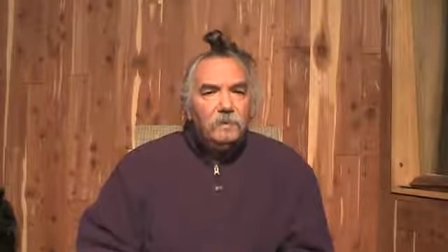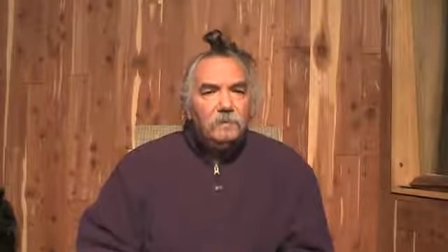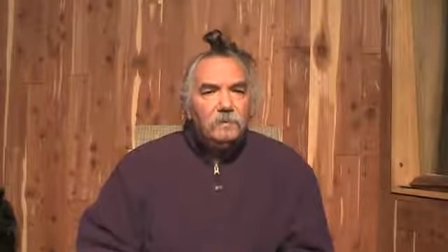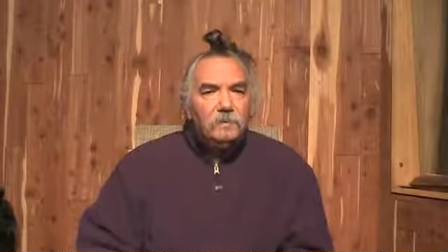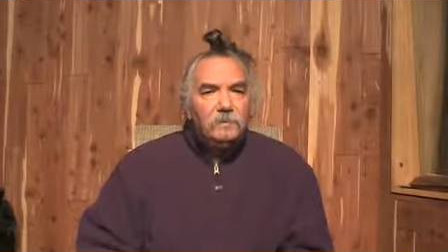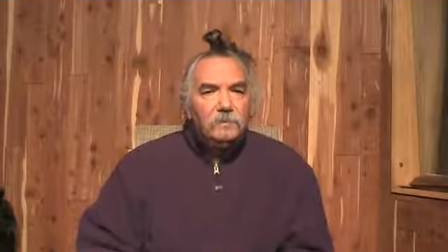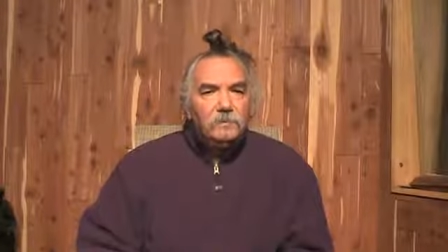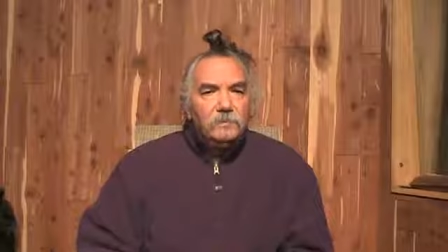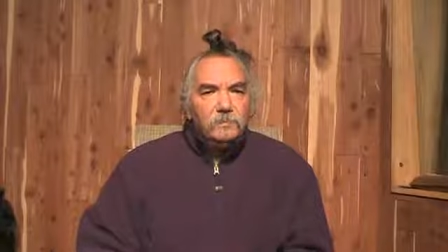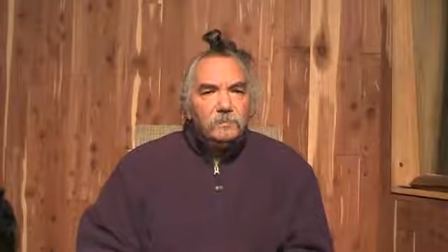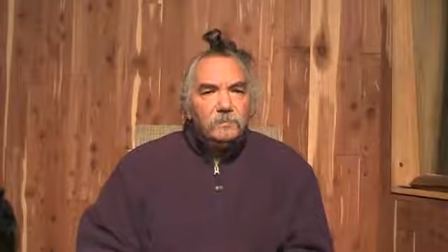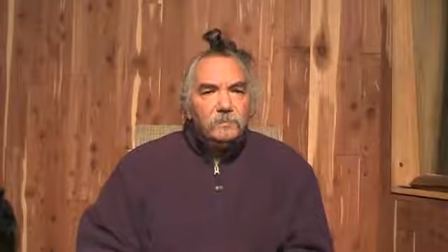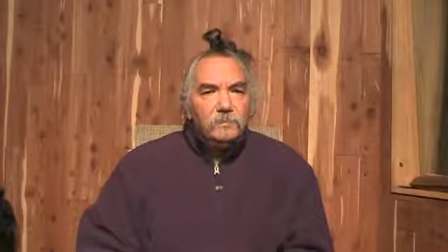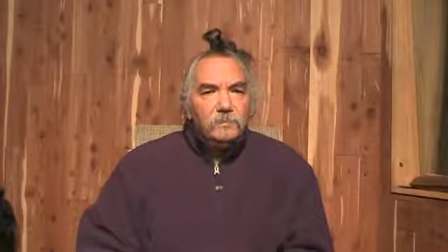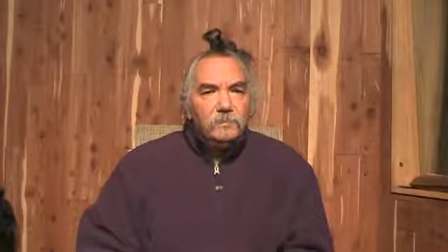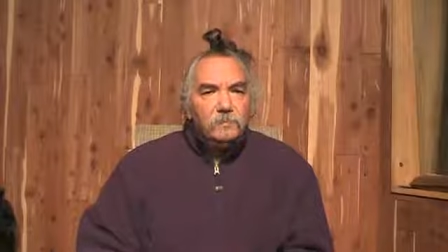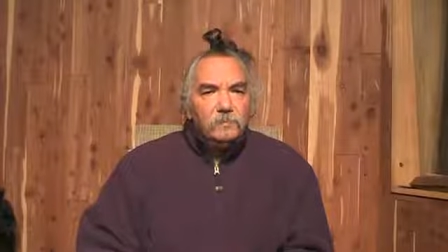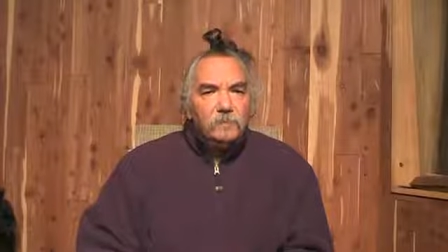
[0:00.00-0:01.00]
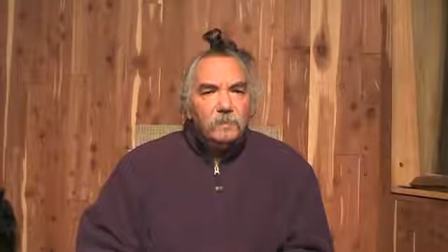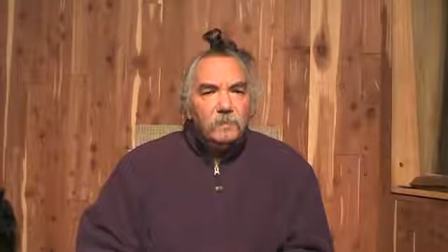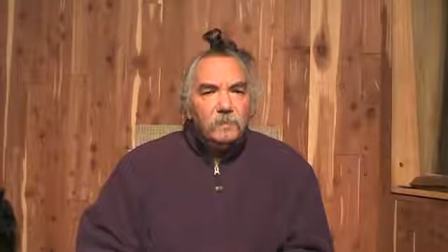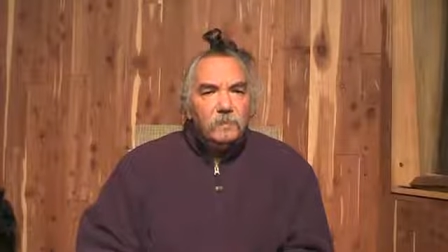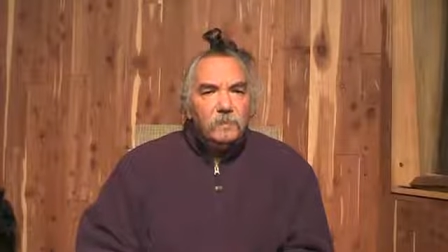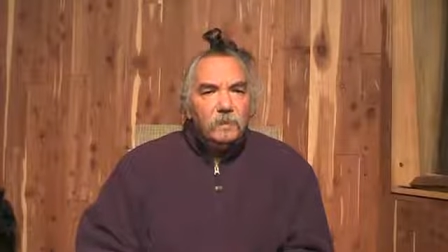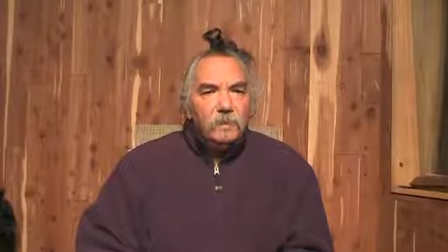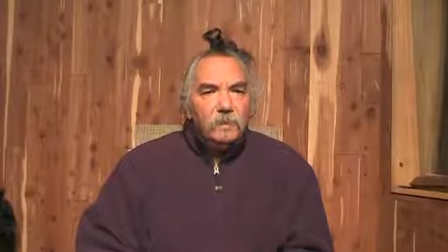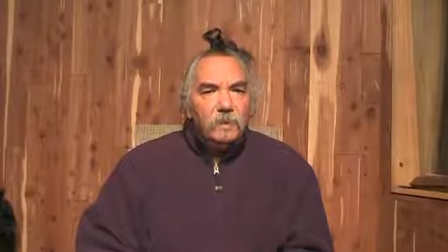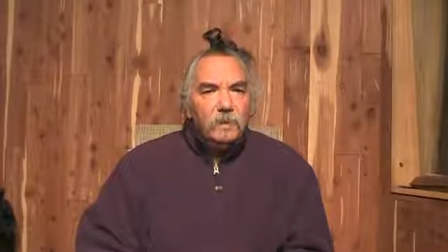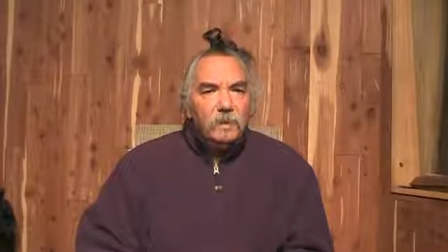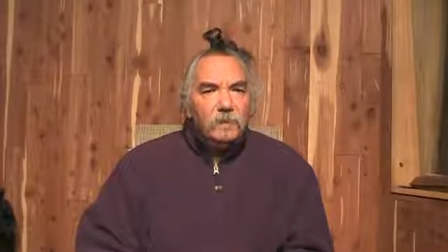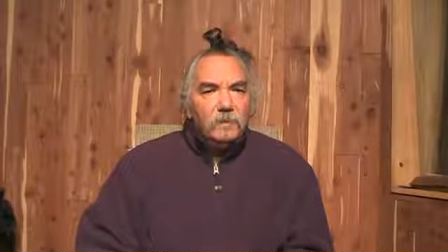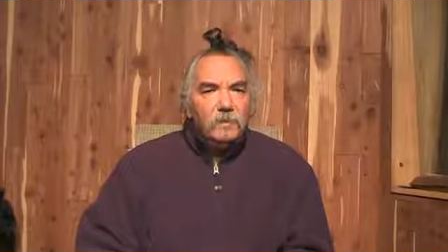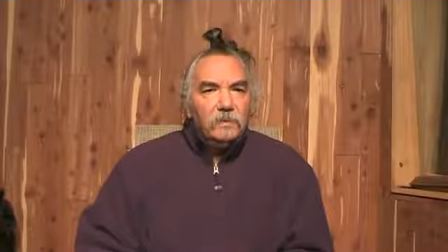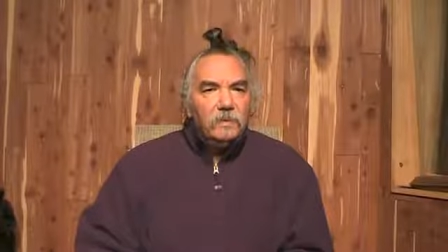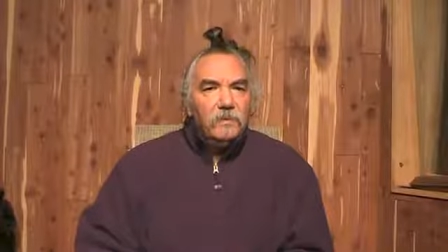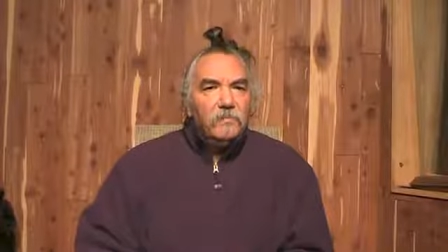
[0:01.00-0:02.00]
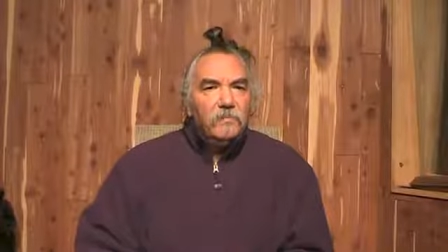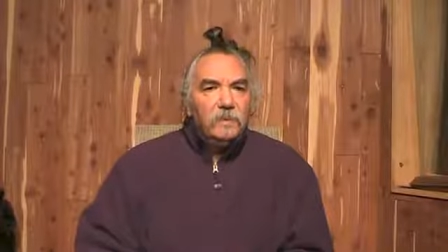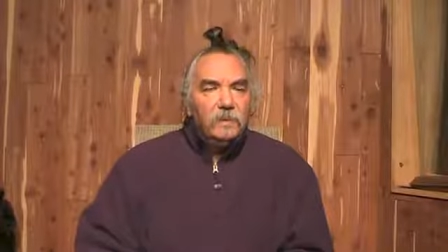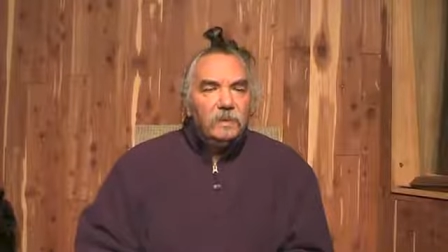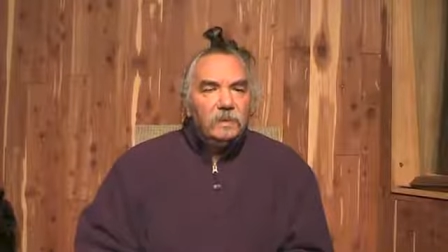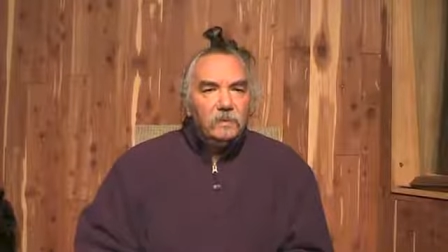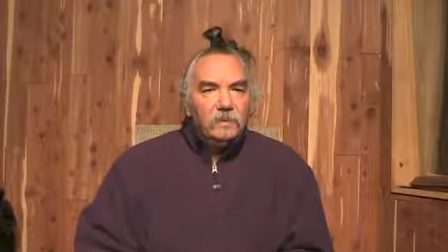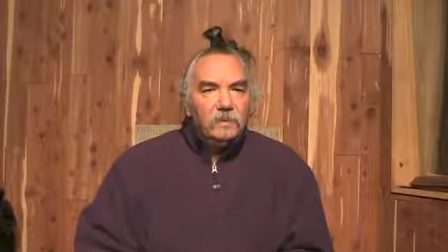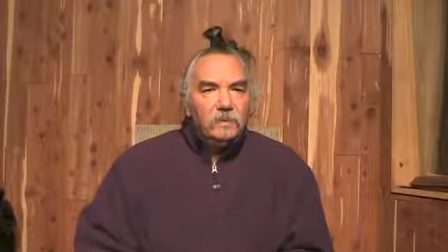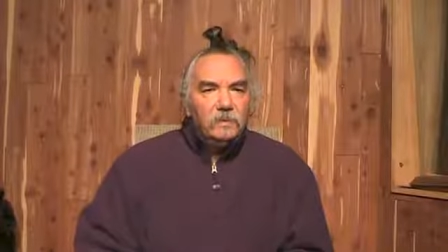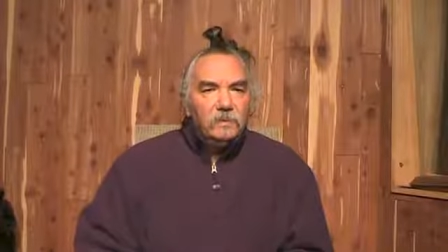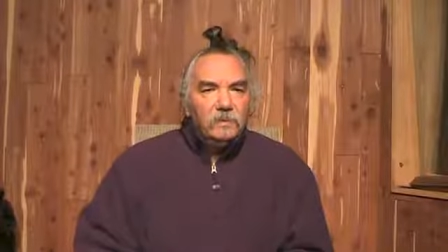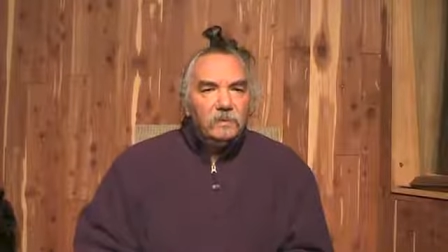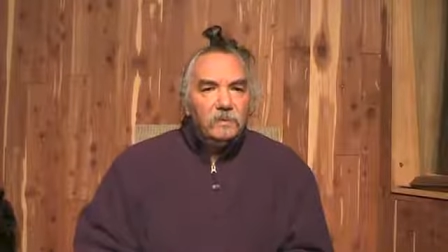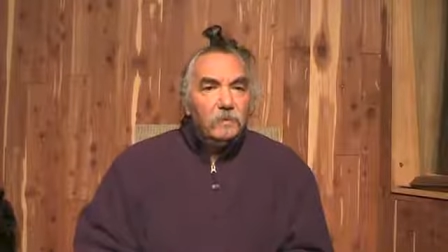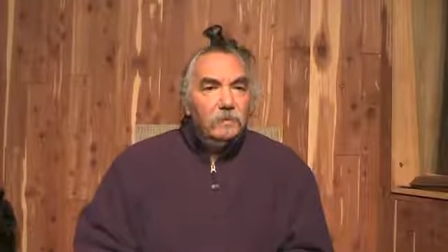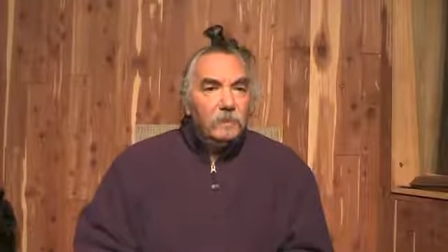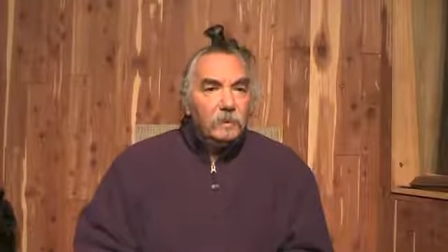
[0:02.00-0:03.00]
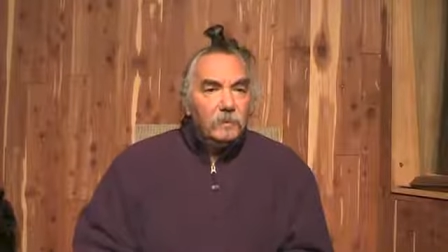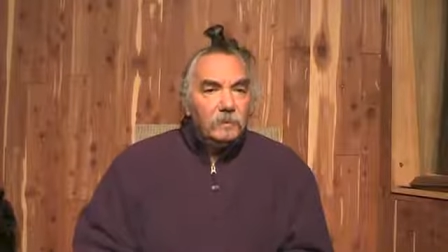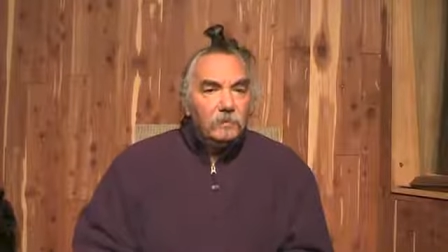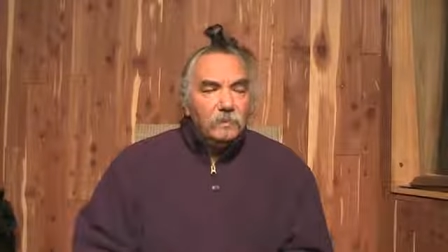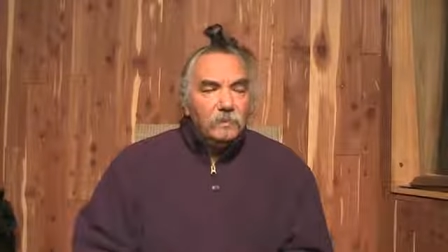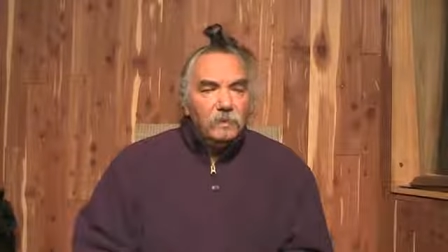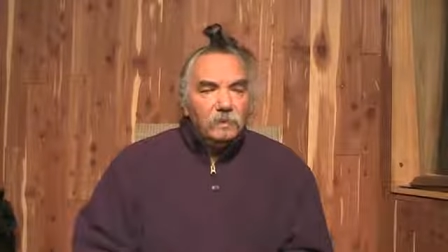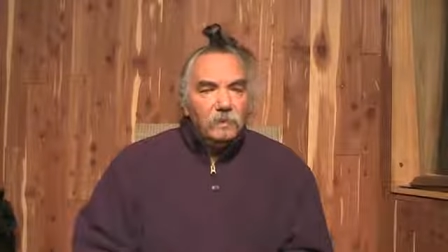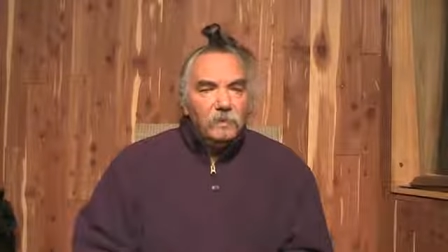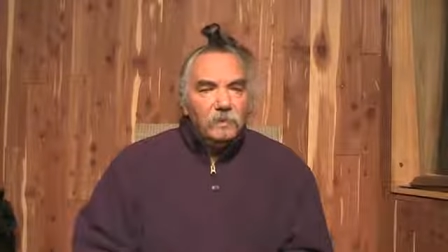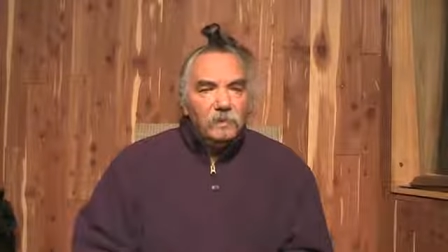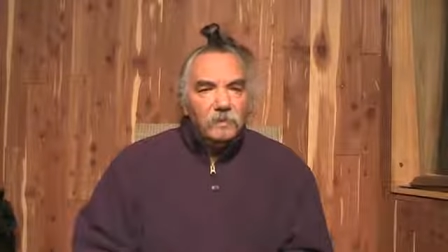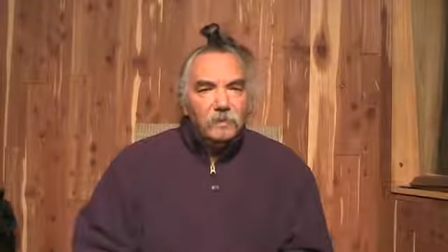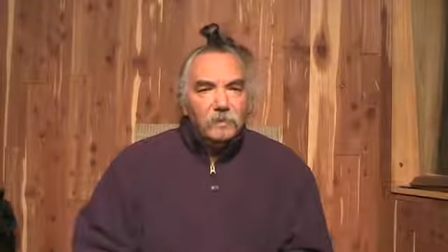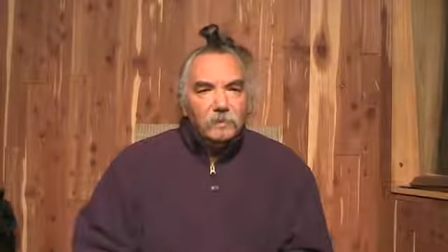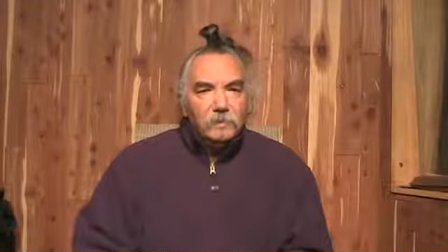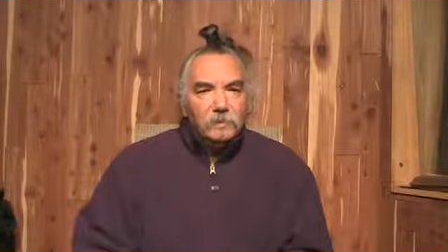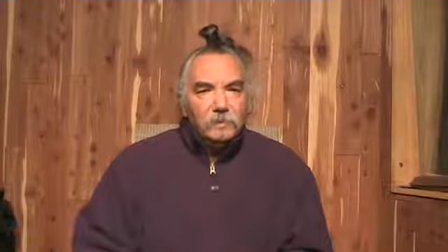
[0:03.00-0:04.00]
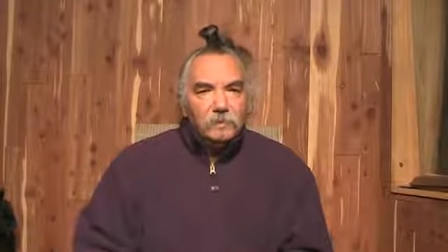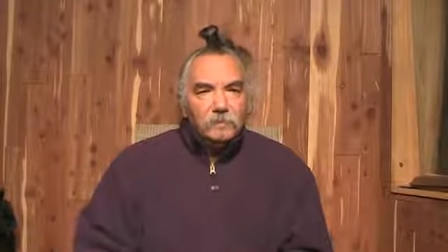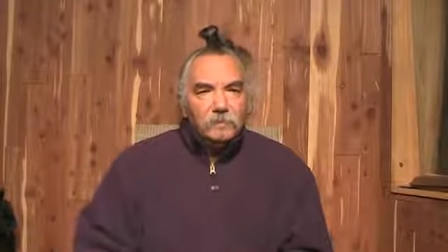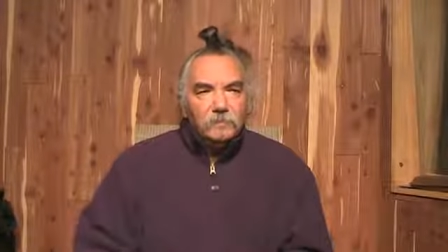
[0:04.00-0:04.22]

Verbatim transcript: Okay? Yeah. So we are that, the divine human. We are divine human.